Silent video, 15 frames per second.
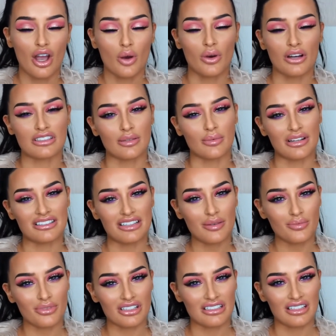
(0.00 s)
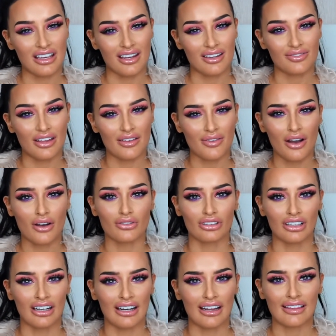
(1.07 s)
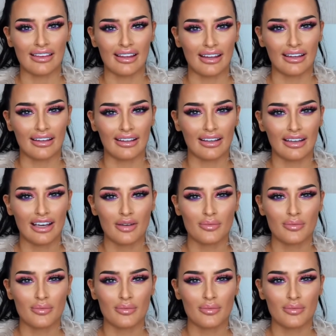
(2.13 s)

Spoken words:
whereas like my temporary teeth, they felt really thick